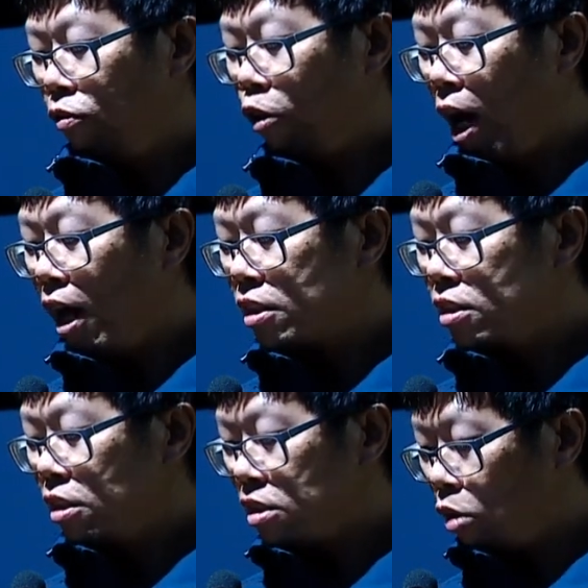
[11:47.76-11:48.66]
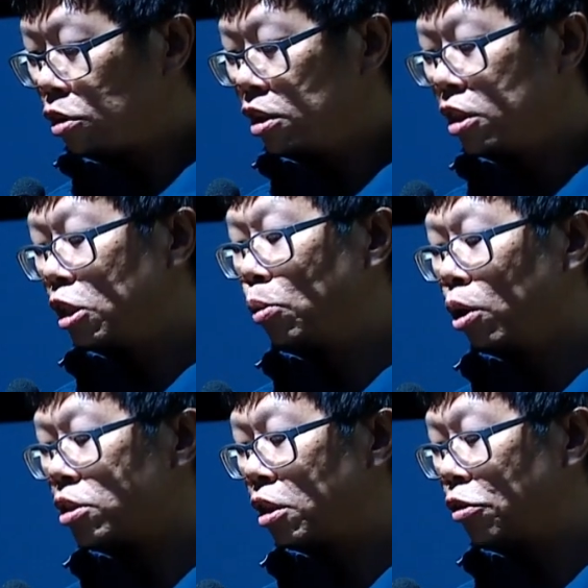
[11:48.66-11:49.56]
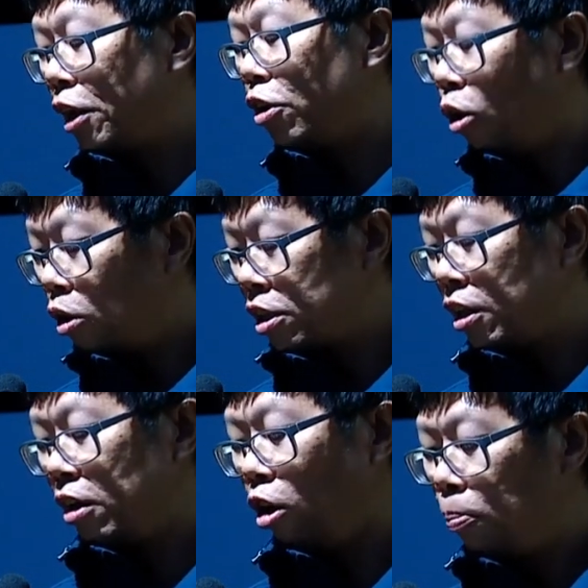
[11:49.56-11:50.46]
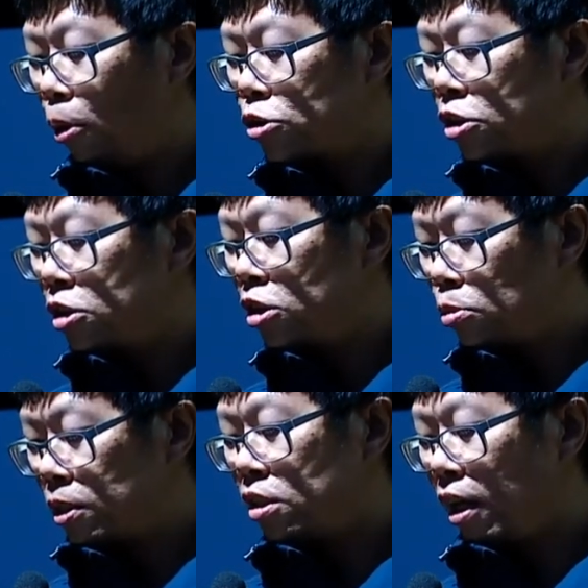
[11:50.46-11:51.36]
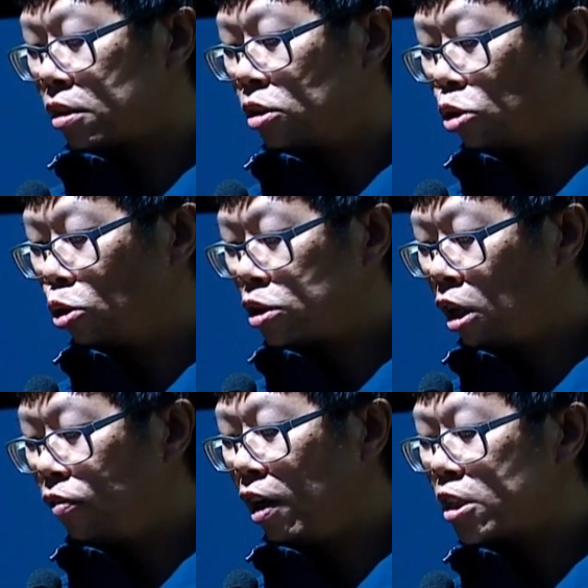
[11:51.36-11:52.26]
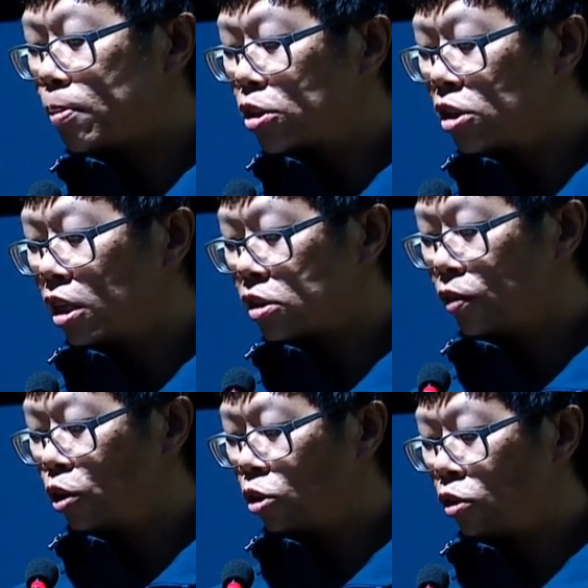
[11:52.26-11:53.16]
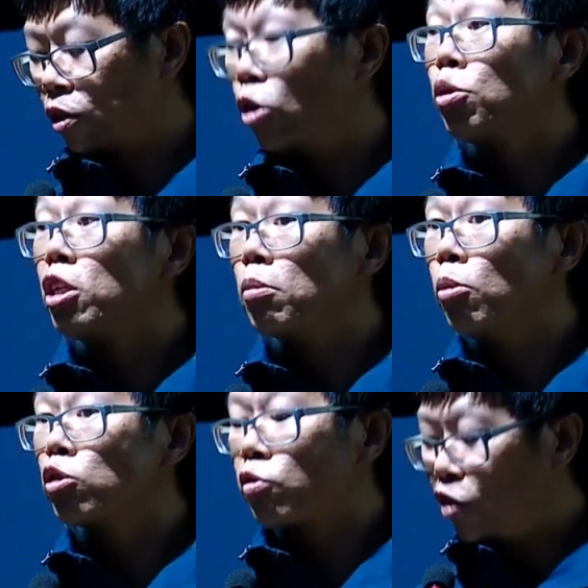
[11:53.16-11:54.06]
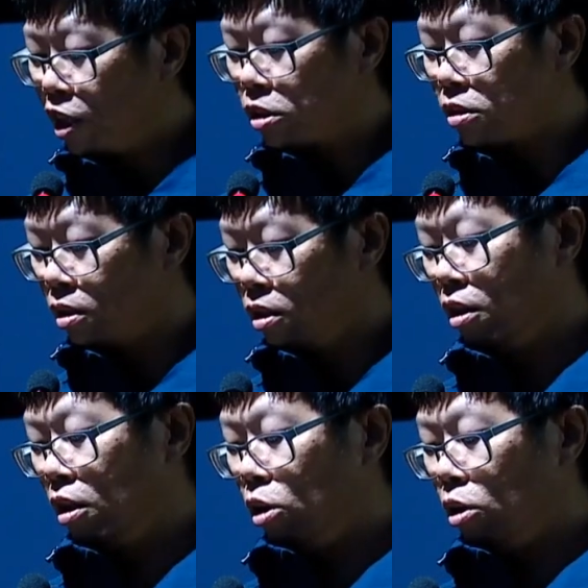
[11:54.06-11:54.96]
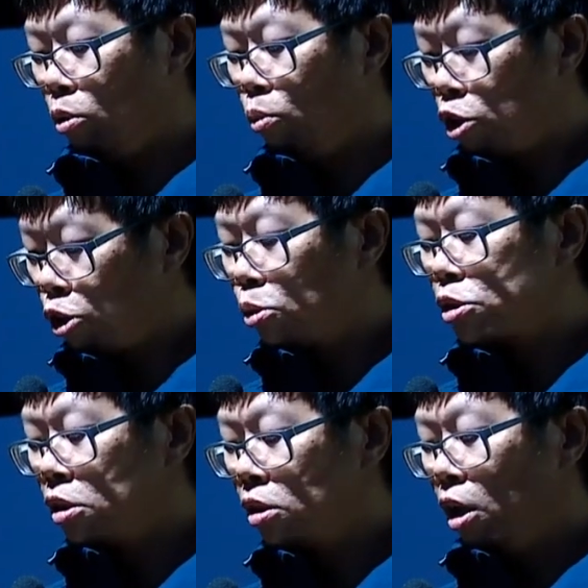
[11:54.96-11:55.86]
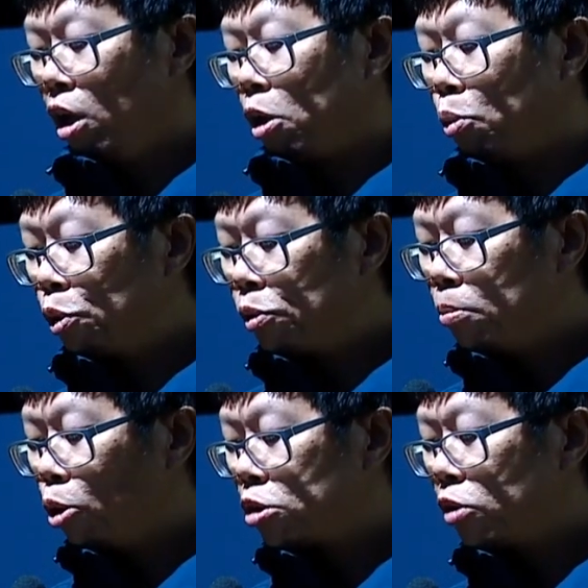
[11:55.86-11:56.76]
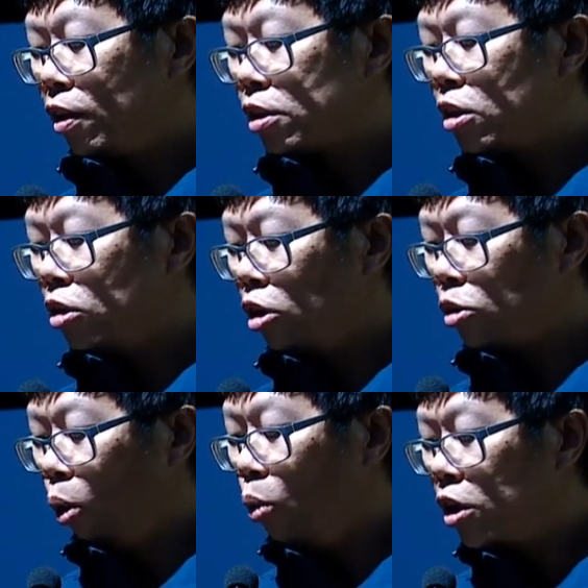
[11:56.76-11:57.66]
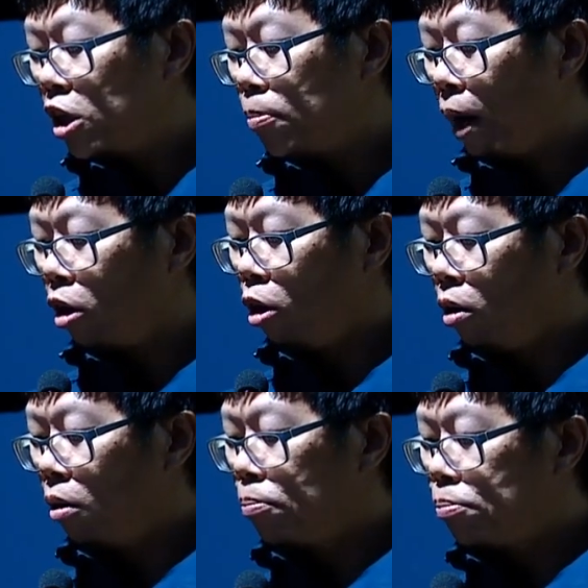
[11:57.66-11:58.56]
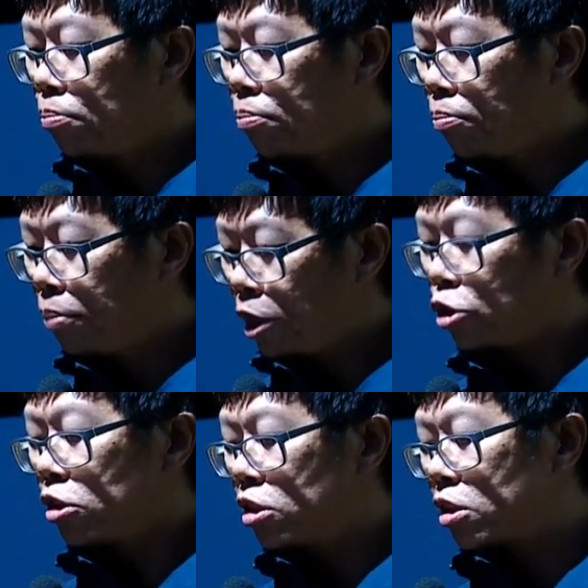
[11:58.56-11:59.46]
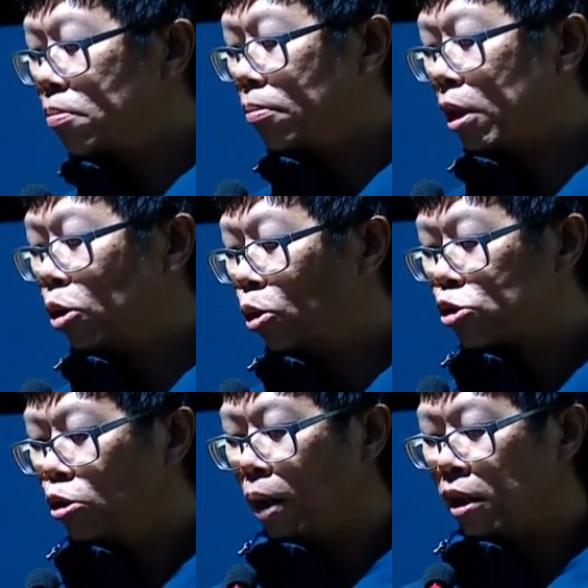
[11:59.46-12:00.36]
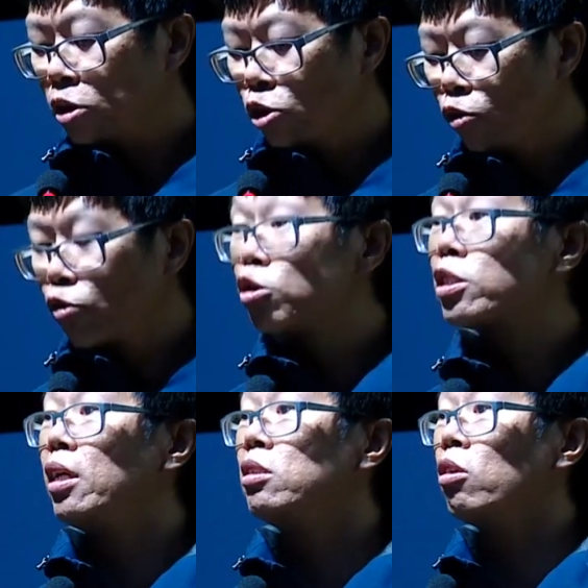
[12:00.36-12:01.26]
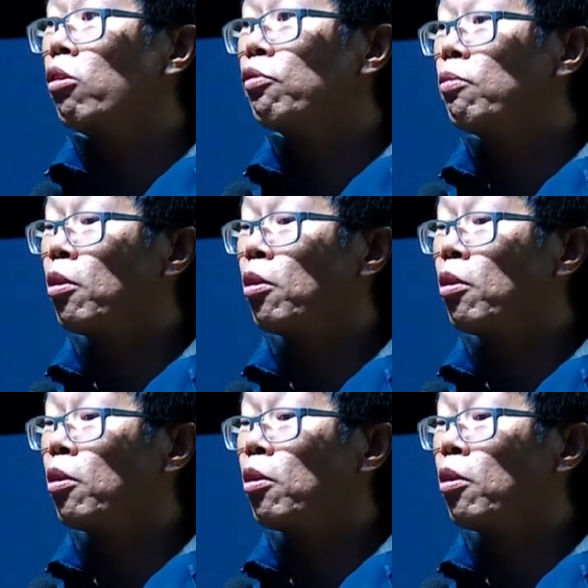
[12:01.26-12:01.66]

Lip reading: For us southerners, it was a great honor and opportunity to be selected to go south, especially as a photographer. Only the most fit were chosen. We were motivated not only by patriotism, but also by a youthful sense of,